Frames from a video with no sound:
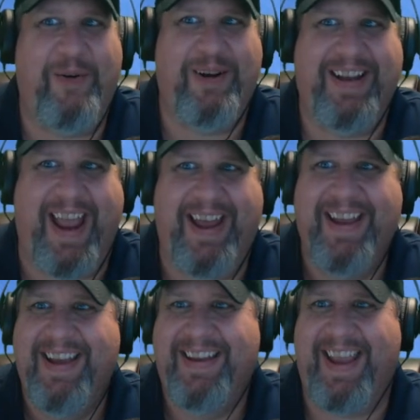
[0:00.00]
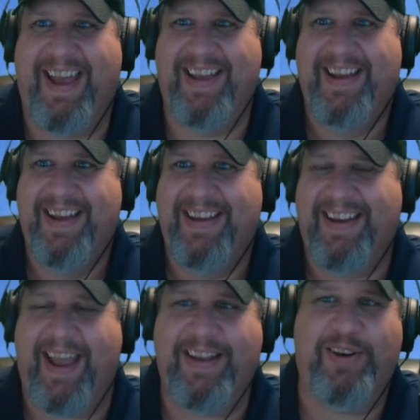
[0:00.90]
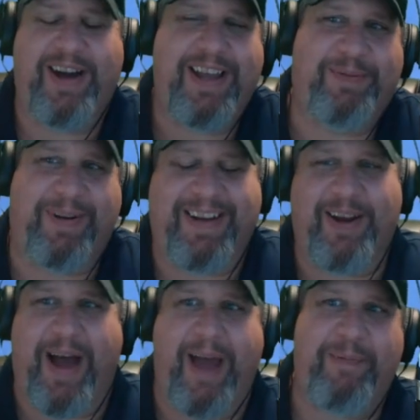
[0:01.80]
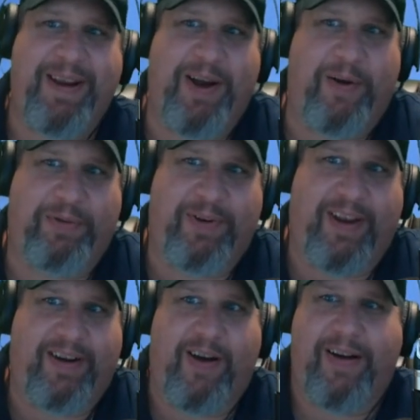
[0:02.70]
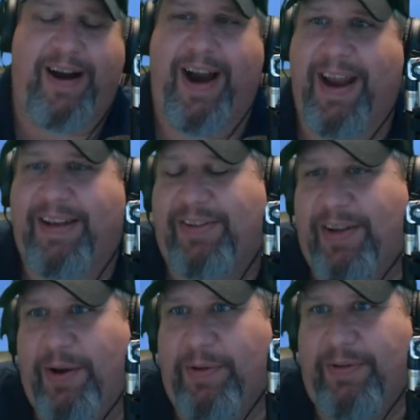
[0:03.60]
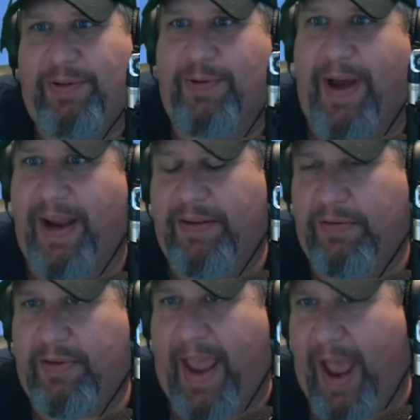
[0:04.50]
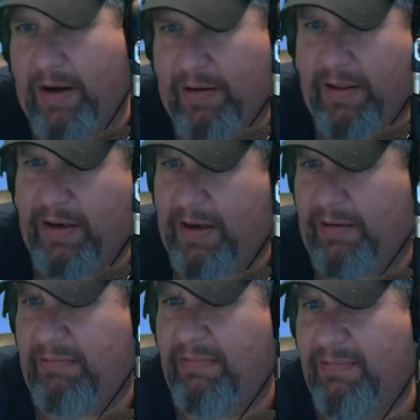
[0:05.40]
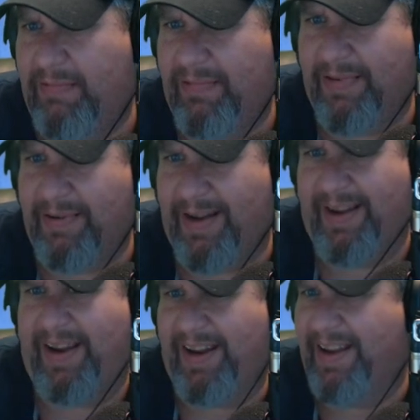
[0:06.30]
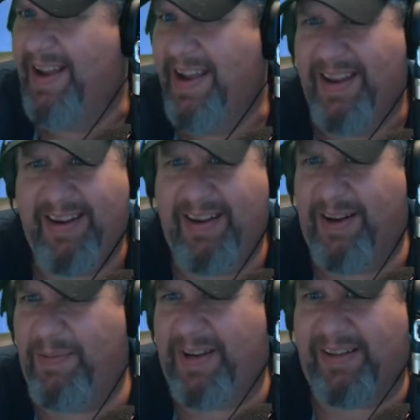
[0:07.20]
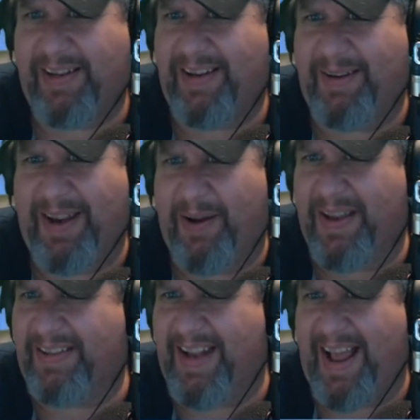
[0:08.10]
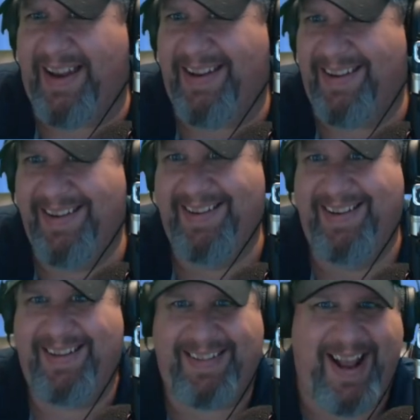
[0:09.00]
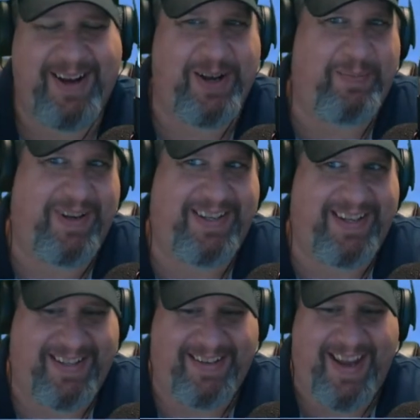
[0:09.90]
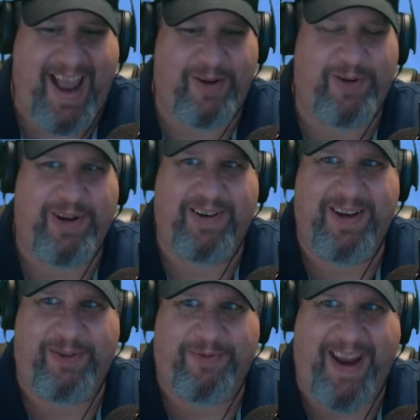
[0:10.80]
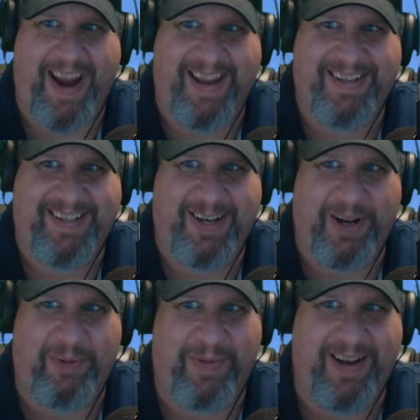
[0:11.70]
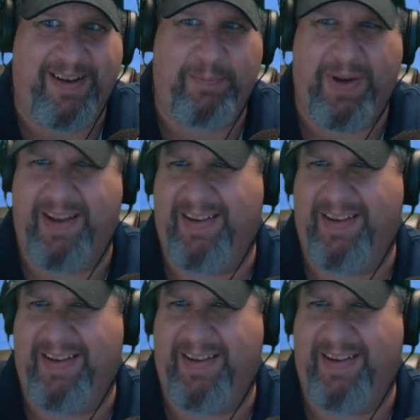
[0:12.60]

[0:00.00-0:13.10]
Yeah. And your husband, I'd be going through there going, all right, so do I tackle her? Do I, because it's not good business to tackle your fans, but what